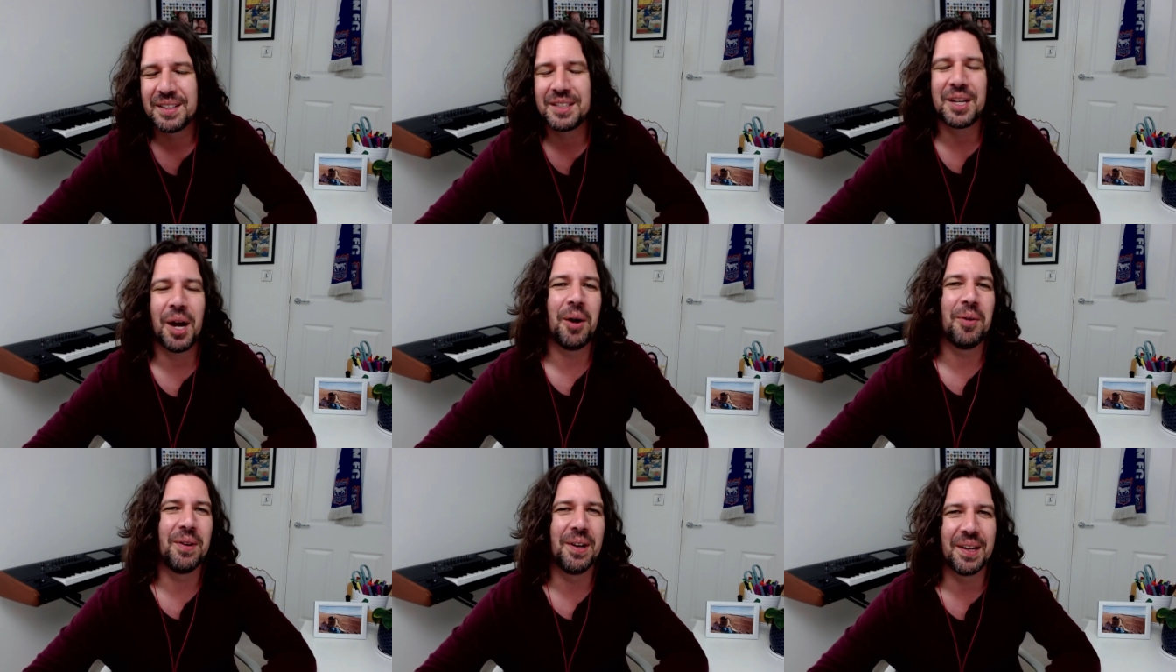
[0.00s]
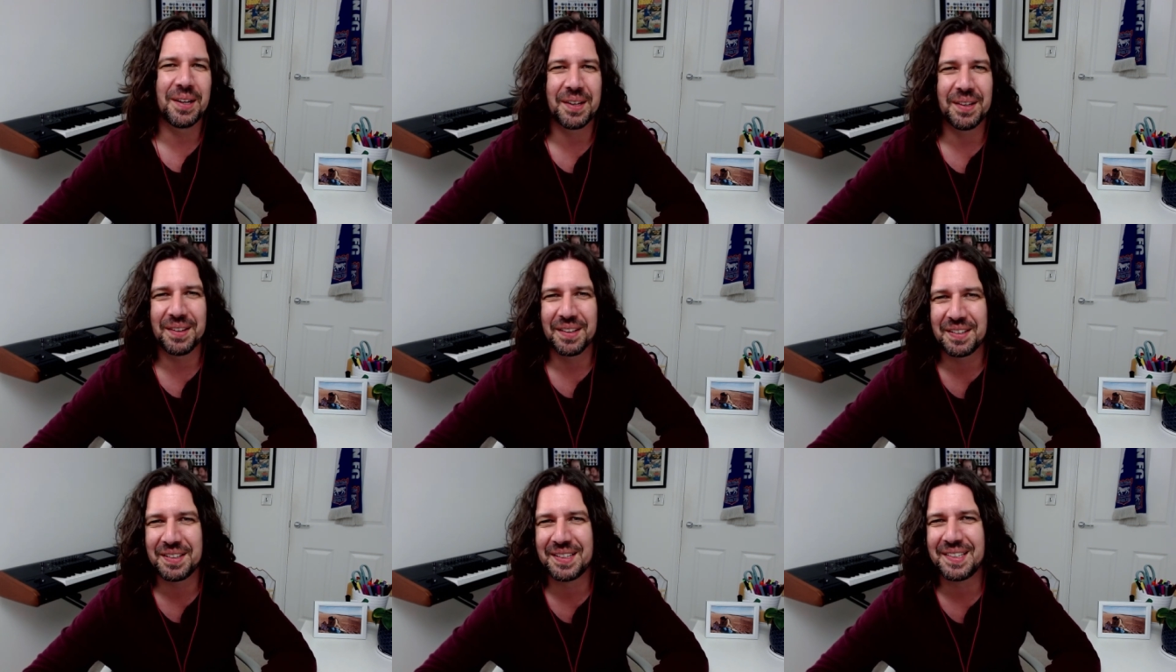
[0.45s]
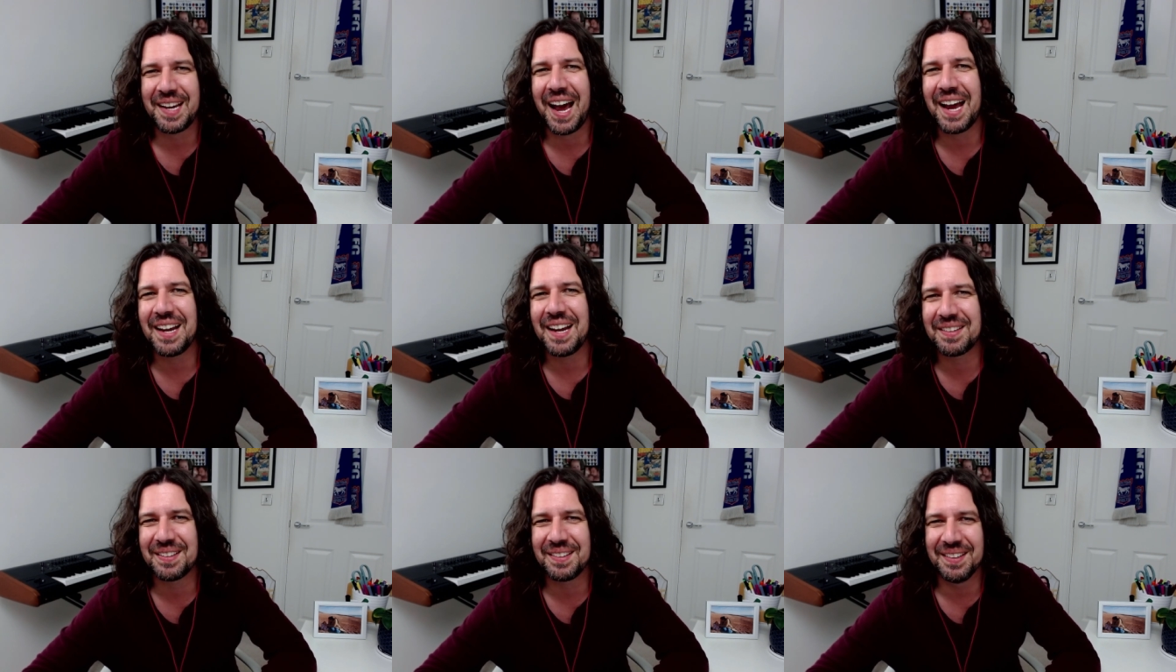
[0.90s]
Go and look at the
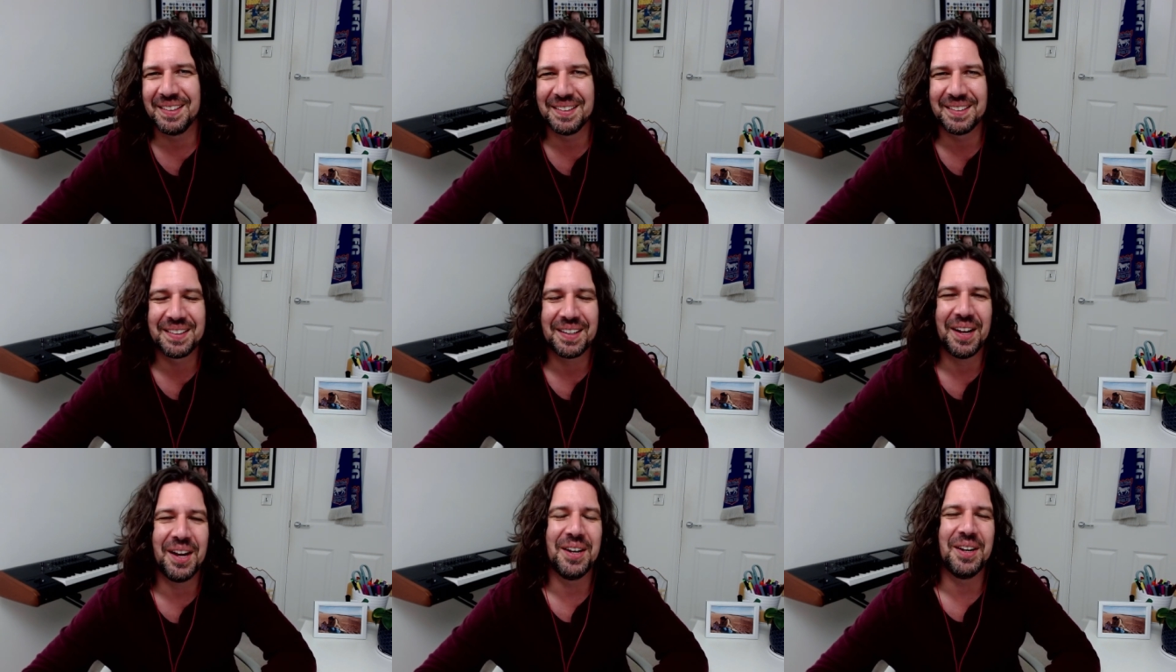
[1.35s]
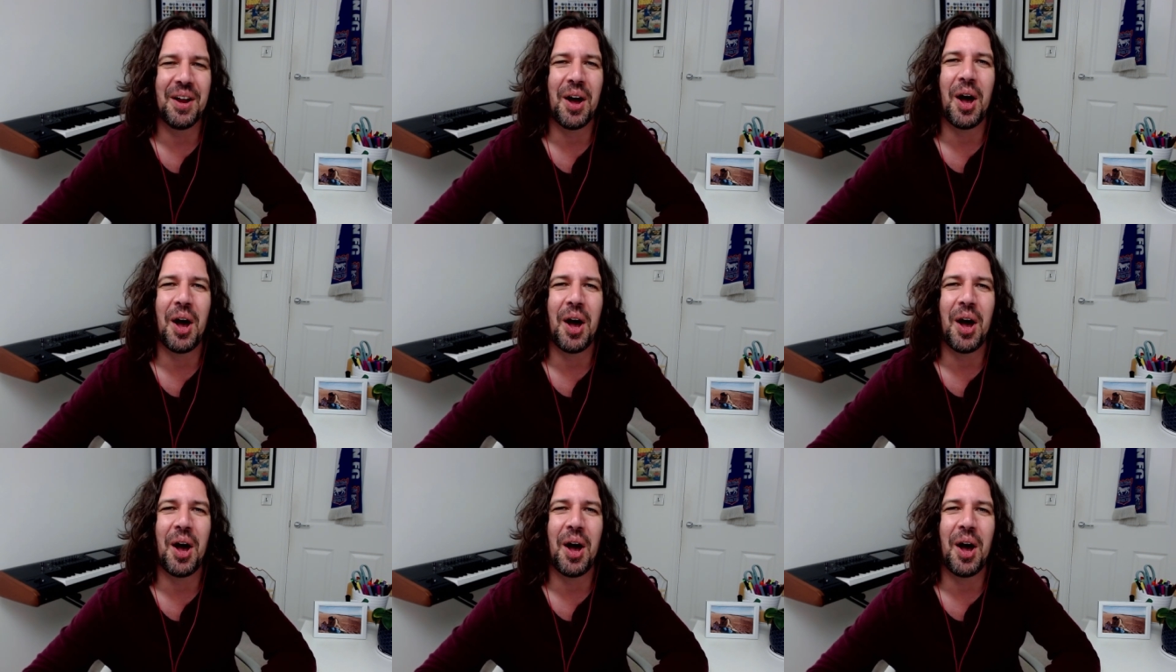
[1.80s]
stats, and an